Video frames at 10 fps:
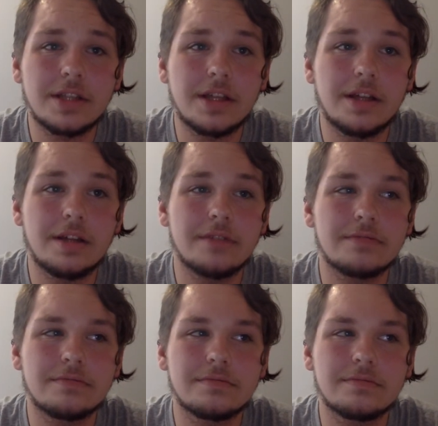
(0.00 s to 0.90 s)
The
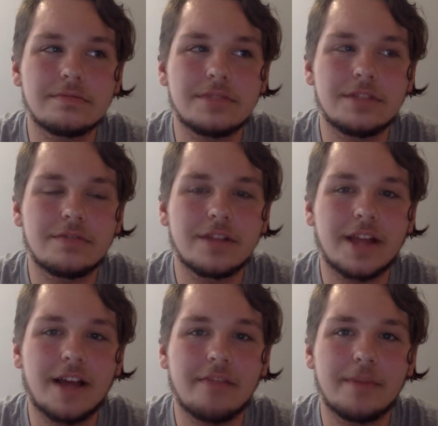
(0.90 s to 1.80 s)
didn't really
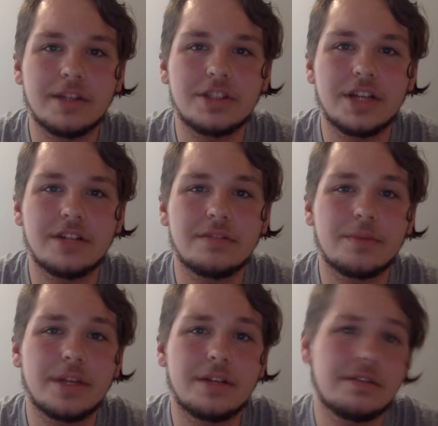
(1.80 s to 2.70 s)
have much, and
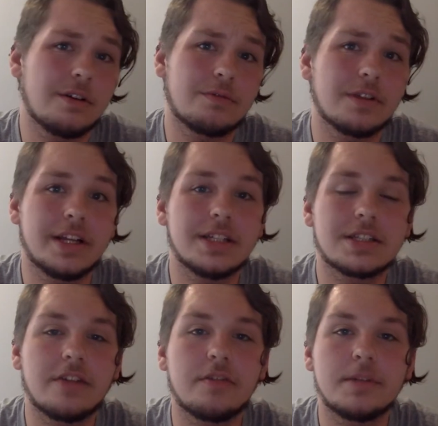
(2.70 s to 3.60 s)
we don't really
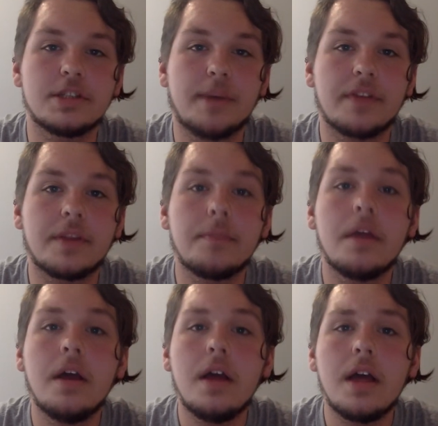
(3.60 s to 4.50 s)
discover much about them.
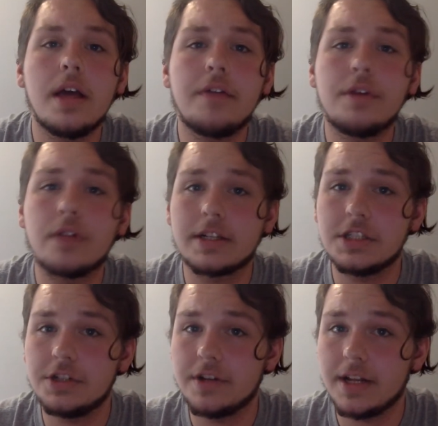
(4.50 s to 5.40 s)
If you'd like to
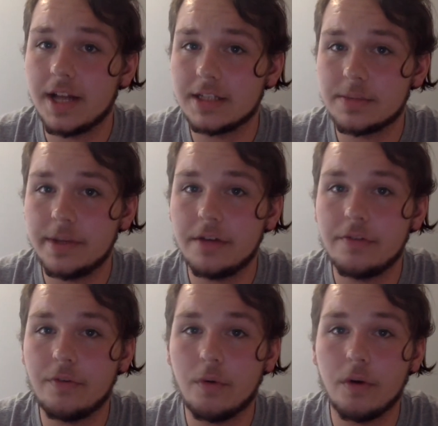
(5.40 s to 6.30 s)
tune in next week
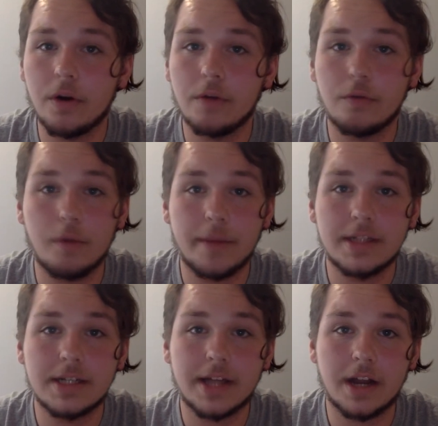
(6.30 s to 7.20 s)
for
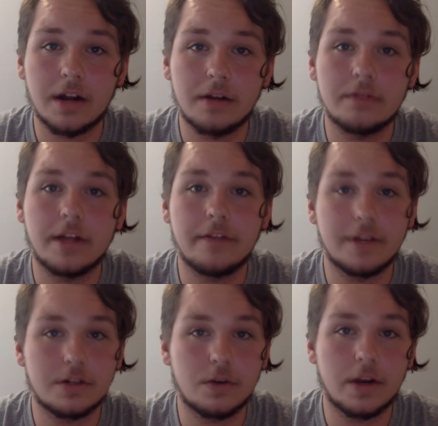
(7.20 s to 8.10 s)
Romantic era and
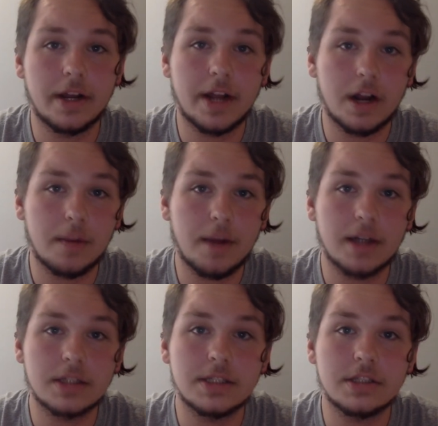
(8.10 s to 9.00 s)
Victorian era
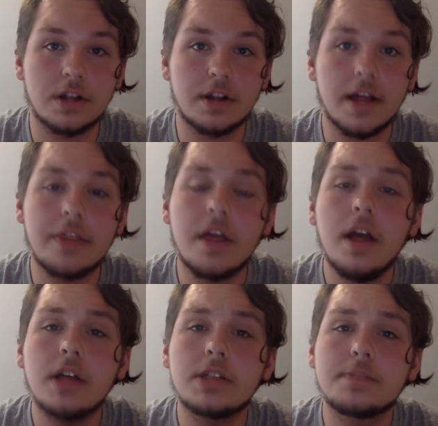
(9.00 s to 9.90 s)
practices on death,
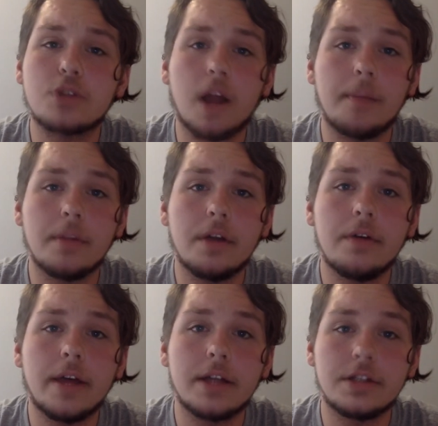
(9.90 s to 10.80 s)
subscribe below
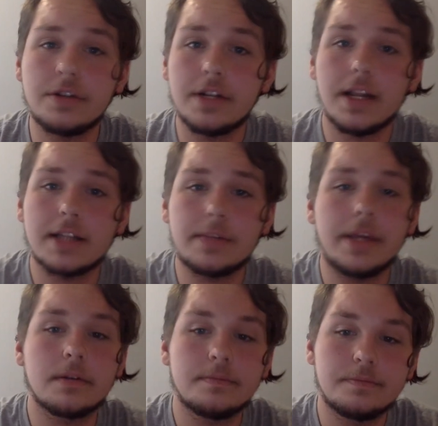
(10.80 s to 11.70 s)
and tune in next week.